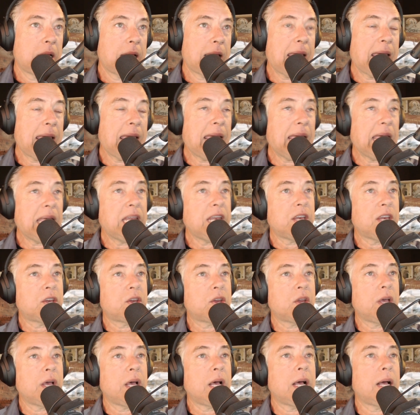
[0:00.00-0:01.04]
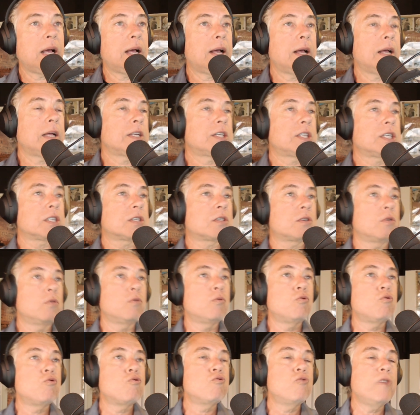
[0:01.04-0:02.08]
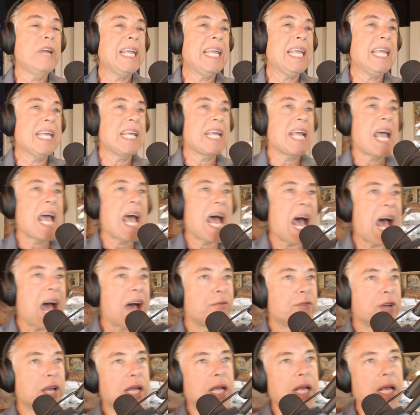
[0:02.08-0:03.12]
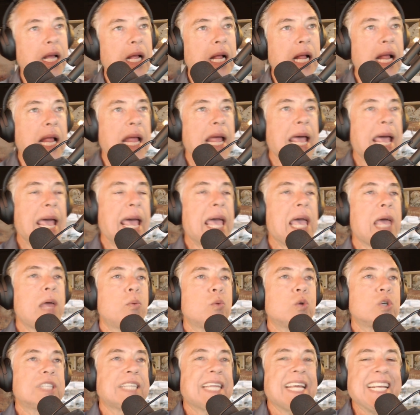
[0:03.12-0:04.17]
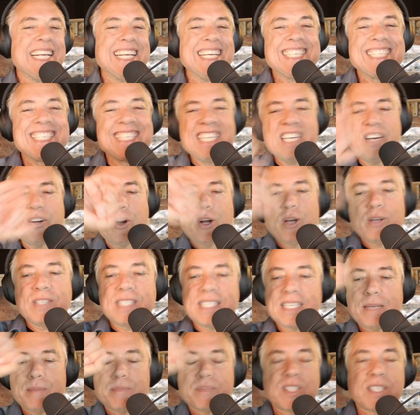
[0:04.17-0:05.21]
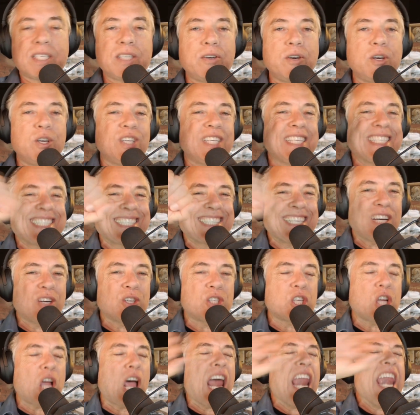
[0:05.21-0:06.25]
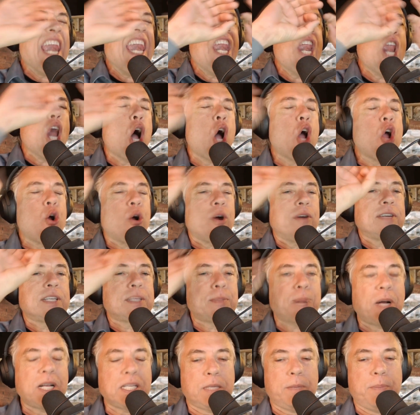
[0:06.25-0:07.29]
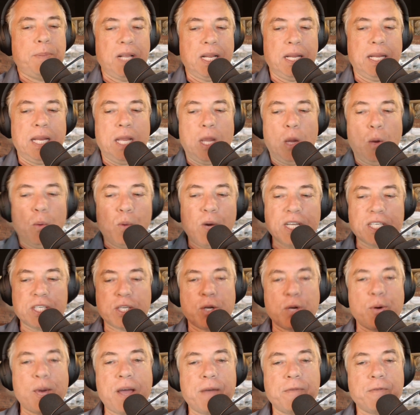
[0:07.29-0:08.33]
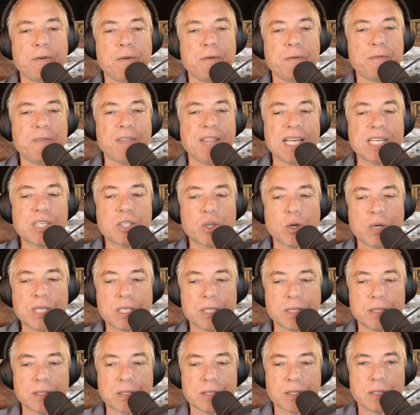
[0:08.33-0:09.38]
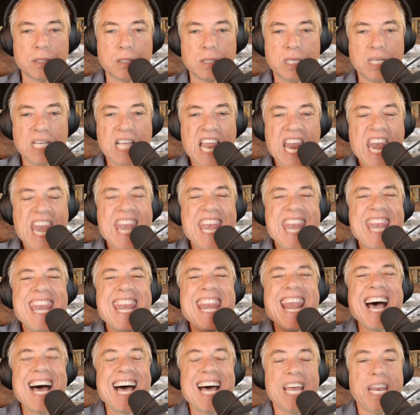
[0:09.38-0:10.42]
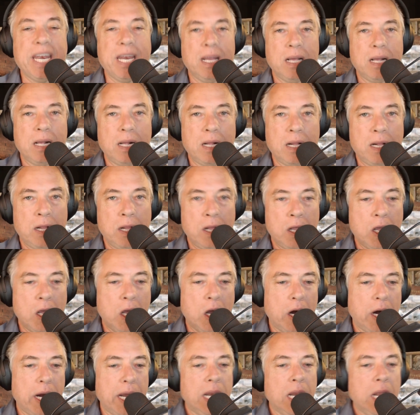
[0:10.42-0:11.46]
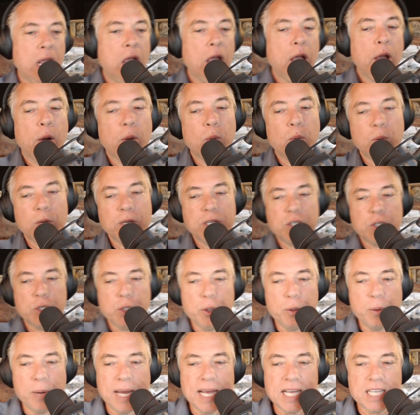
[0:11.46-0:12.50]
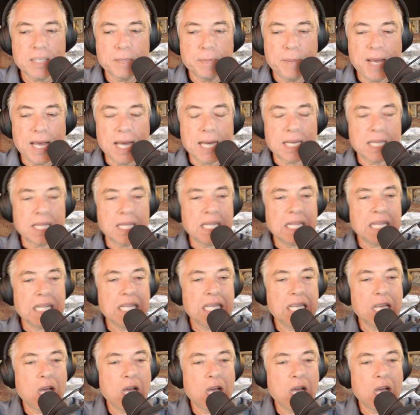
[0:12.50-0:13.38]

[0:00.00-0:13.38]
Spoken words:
and just wreaking havoc and will take zero, zip, zero, zilch, no responsibility whatsoever for their choices. None. All right. Would you expect that the